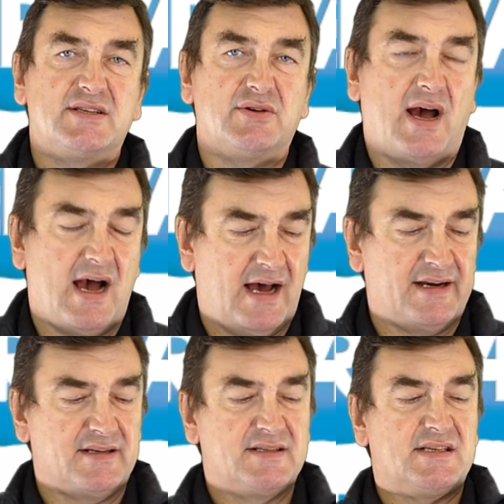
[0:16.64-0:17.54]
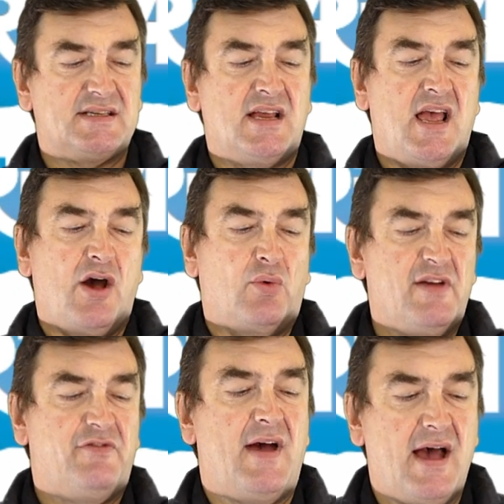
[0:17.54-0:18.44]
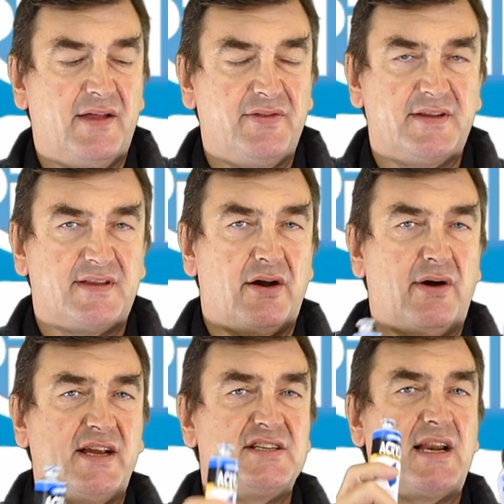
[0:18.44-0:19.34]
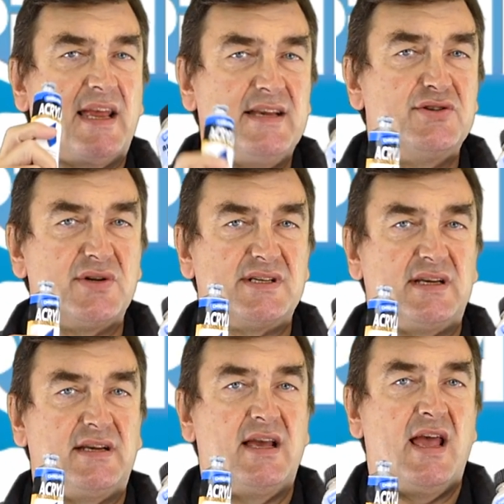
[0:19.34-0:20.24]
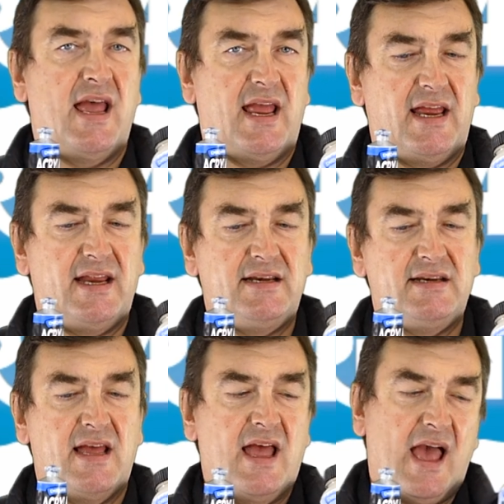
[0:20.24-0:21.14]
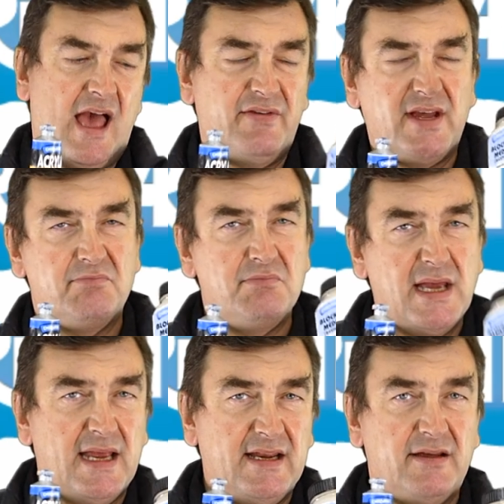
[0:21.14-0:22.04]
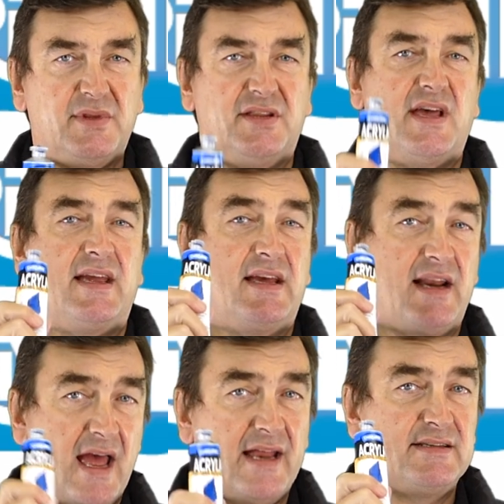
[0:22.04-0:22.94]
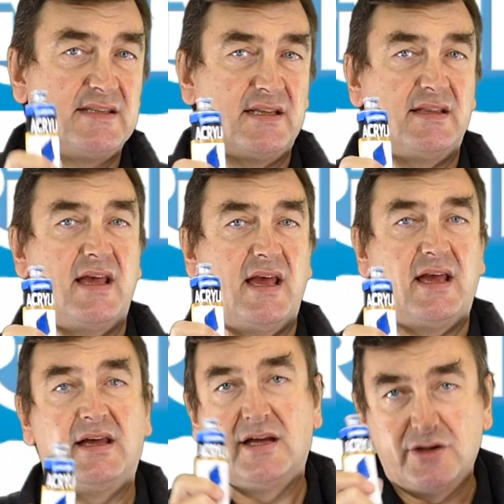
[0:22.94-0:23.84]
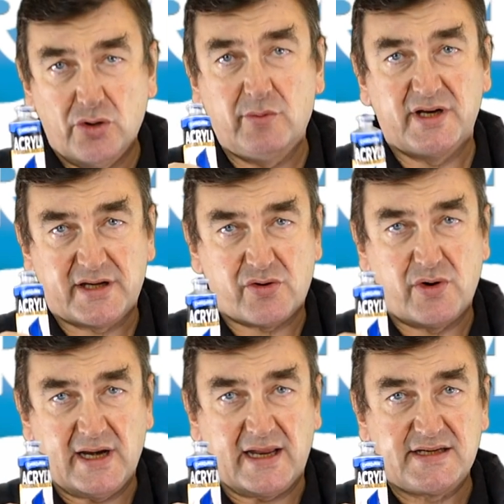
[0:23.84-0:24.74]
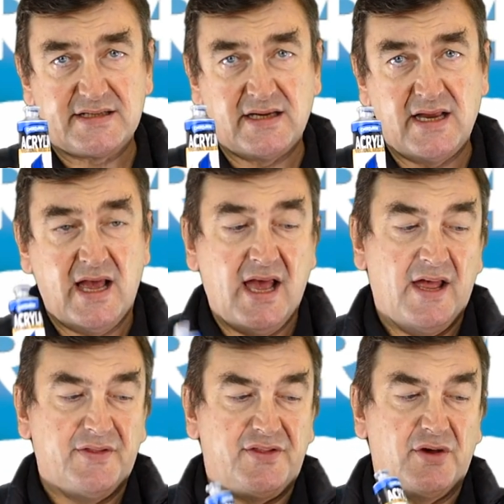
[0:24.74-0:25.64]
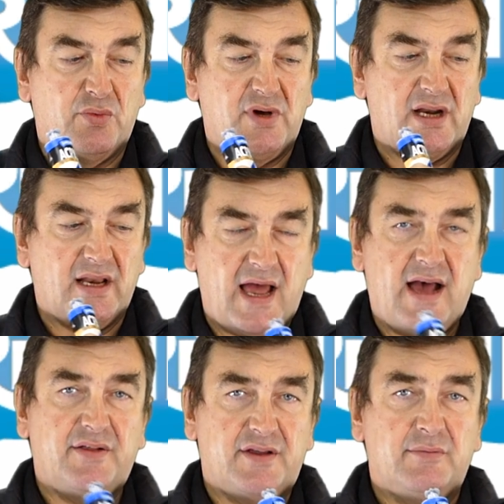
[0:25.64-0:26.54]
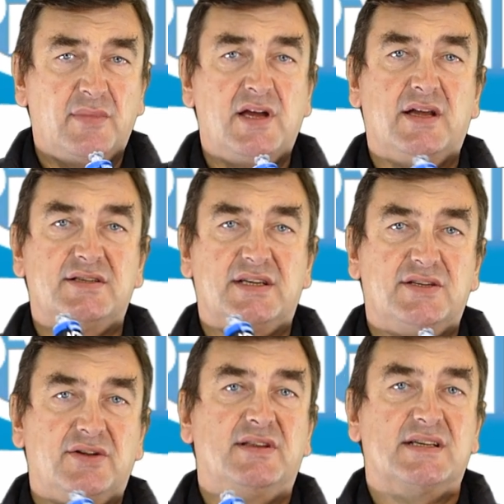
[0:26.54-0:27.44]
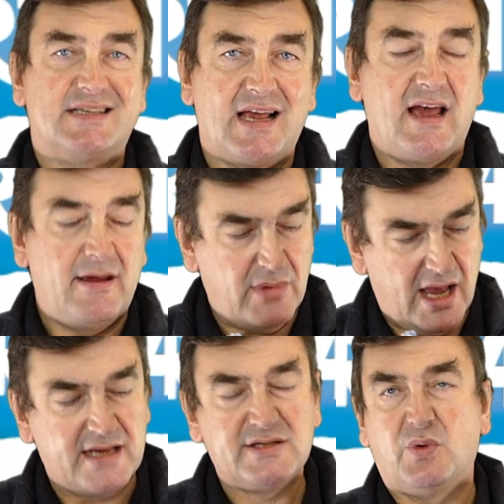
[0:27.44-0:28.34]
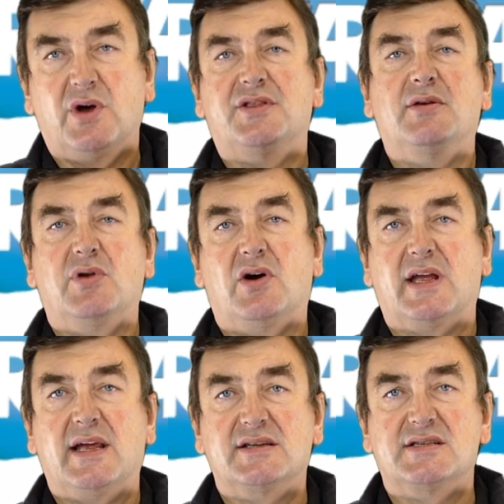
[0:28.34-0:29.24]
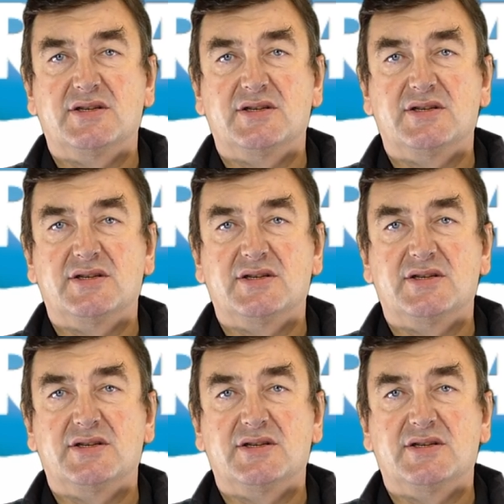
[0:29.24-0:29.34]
to artists, we found that they're actually interested in having a medium that they could add to their normal acrylics that would allow them to do the same as what the block inks